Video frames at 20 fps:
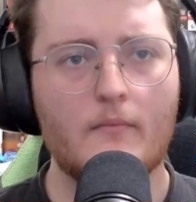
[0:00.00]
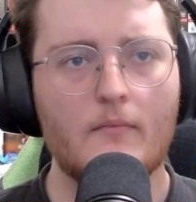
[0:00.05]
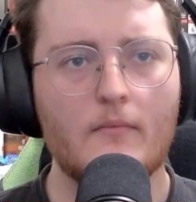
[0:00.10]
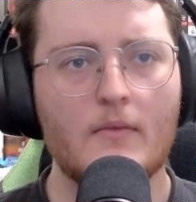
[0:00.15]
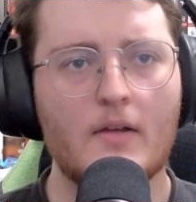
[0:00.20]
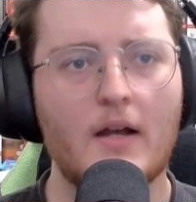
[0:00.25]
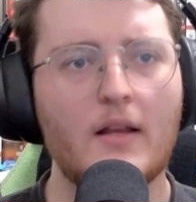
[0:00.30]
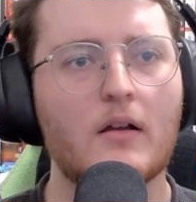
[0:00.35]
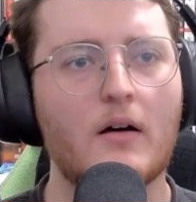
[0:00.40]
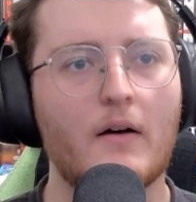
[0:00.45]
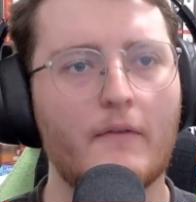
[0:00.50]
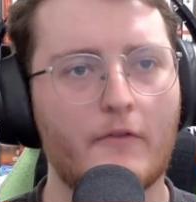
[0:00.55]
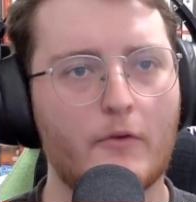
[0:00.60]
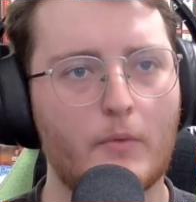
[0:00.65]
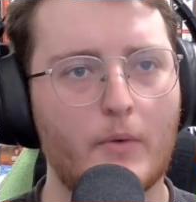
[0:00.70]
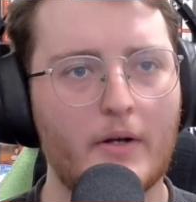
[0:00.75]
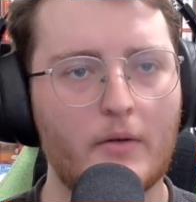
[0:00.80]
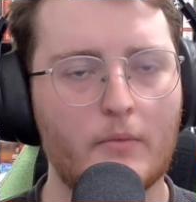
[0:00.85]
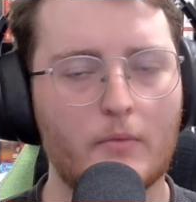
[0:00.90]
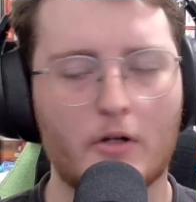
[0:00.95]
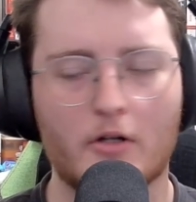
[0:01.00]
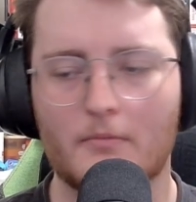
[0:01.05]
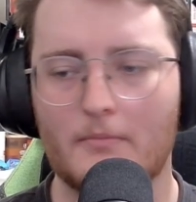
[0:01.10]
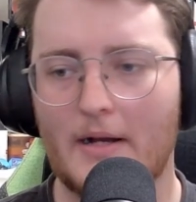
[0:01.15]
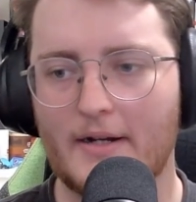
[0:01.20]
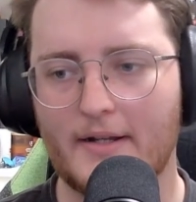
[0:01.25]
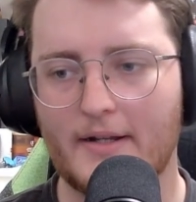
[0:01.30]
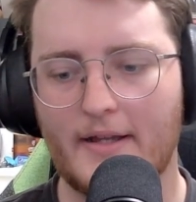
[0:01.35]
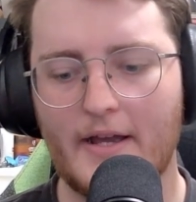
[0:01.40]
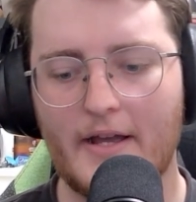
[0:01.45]
Hello everyone and welcome back
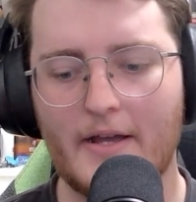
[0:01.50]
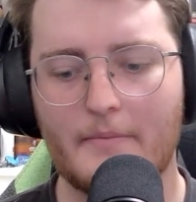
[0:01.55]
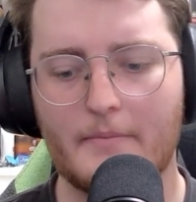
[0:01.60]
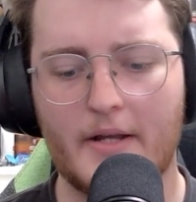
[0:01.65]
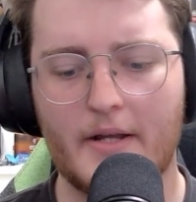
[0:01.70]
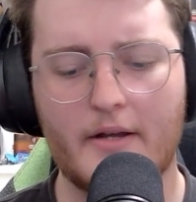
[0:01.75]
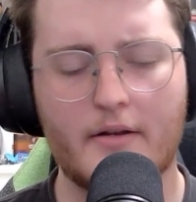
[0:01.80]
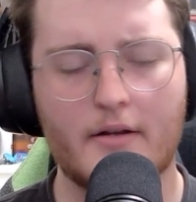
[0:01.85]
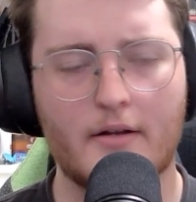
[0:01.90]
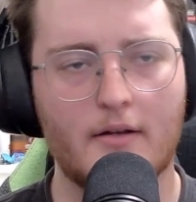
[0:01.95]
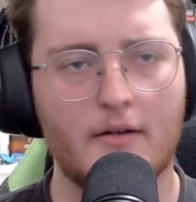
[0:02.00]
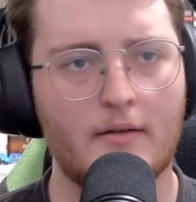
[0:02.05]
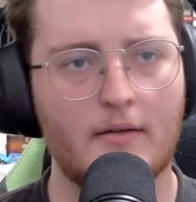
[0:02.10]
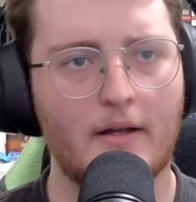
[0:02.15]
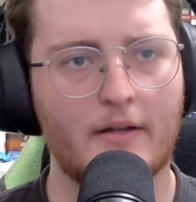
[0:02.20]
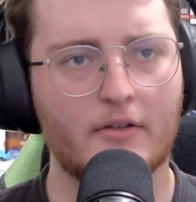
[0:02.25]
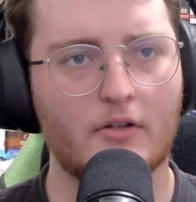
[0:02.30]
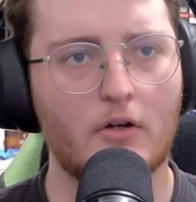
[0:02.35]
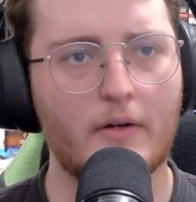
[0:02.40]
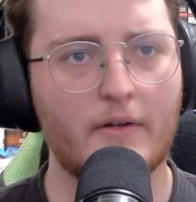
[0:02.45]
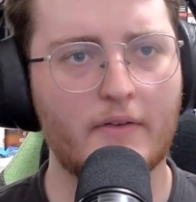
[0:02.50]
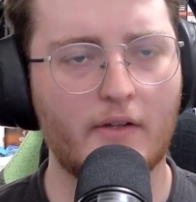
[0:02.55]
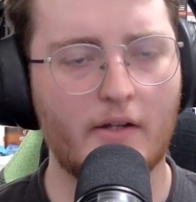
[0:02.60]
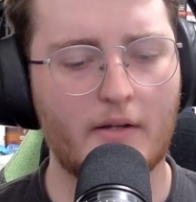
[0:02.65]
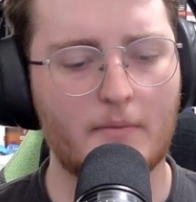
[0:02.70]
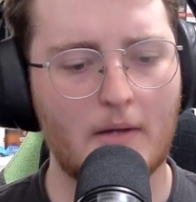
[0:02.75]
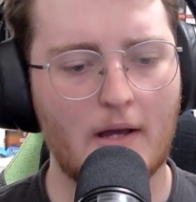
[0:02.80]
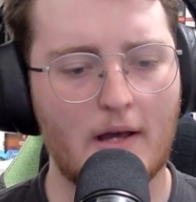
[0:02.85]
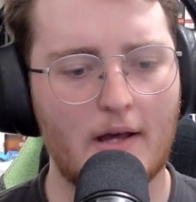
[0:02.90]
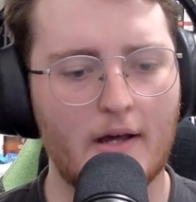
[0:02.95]
to CamTech. As always, I'm
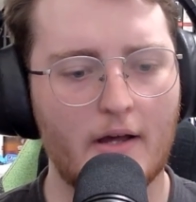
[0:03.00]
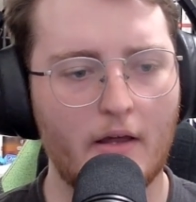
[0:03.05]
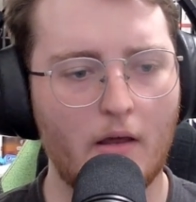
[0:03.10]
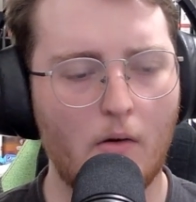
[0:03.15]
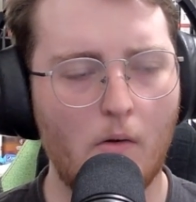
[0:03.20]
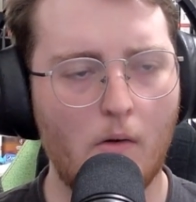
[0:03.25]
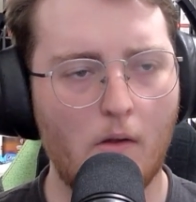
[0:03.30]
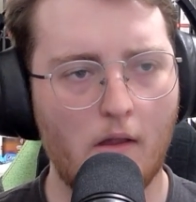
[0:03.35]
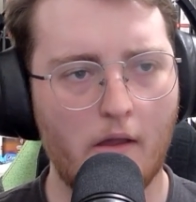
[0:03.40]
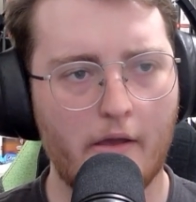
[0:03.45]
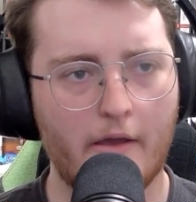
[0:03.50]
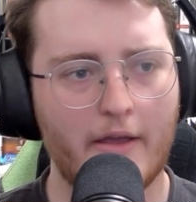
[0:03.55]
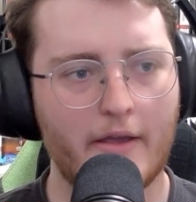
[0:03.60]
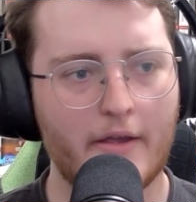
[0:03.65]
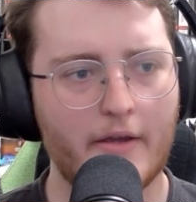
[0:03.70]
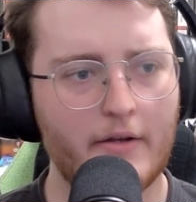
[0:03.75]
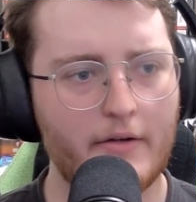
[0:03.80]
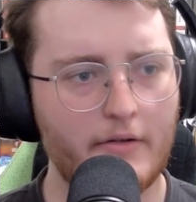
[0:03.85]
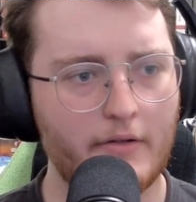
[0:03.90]
Kyle and